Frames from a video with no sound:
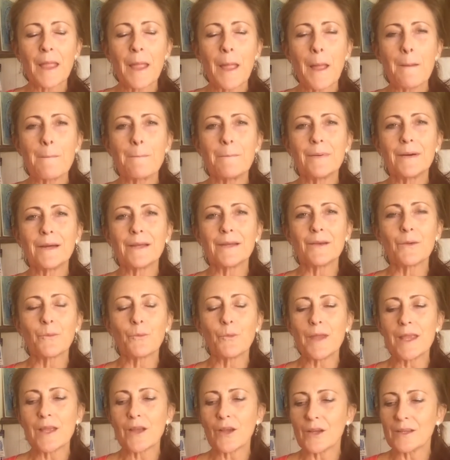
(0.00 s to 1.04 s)
But
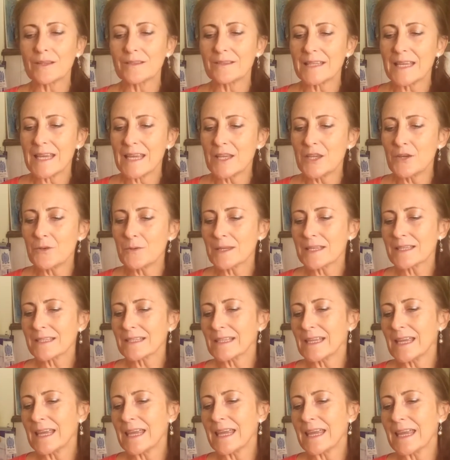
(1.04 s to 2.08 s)
we
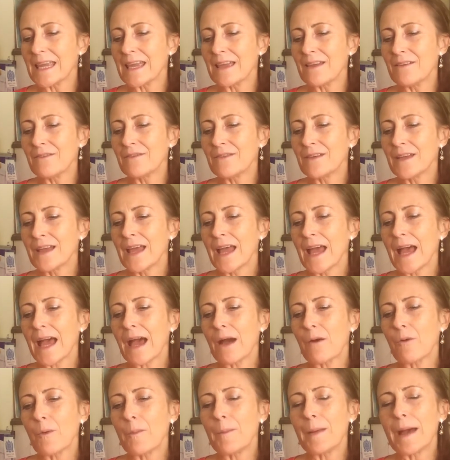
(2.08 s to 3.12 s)
continuously give
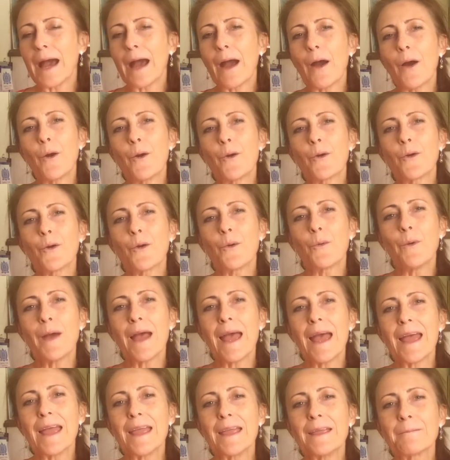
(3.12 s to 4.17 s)
our power
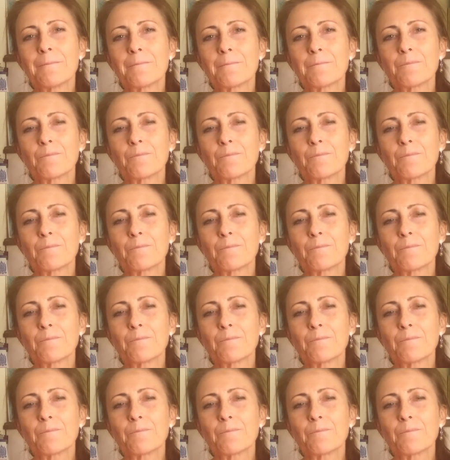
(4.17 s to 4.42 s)
away